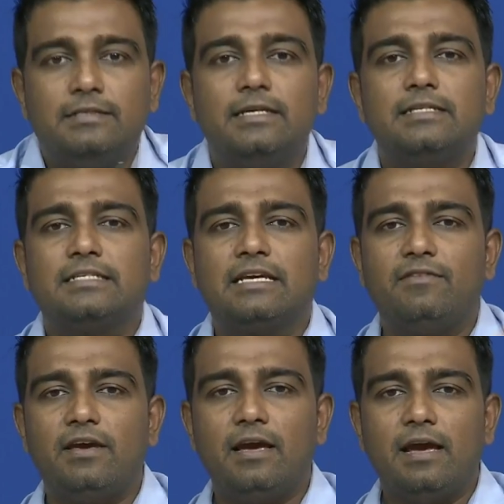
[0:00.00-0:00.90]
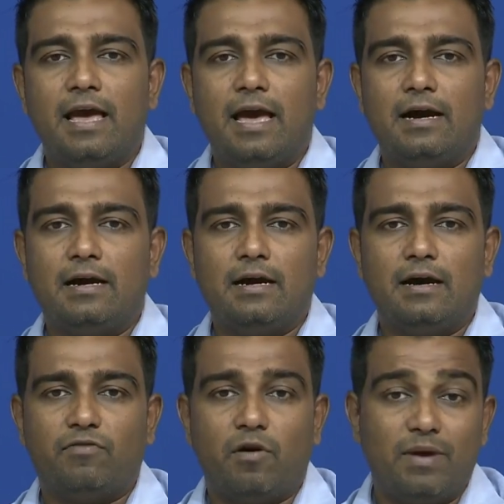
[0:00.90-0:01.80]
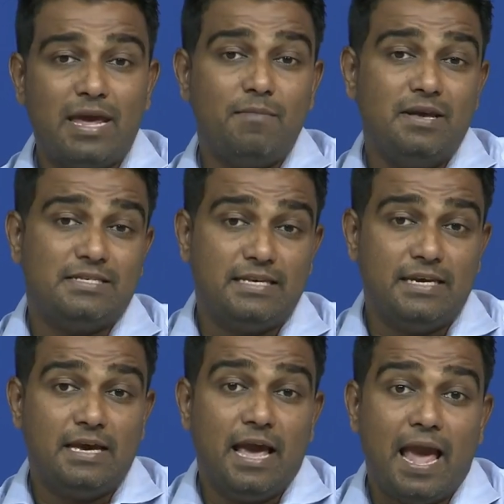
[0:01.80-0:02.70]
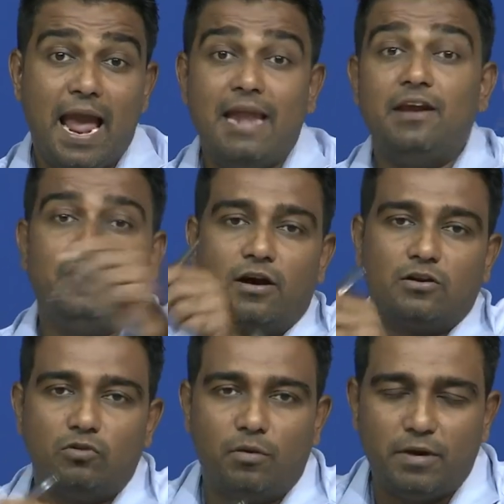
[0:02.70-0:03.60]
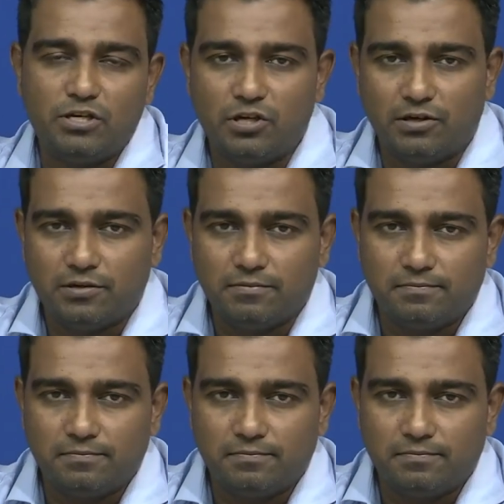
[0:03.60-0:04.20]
just giving uh, from ABC any drug to the patient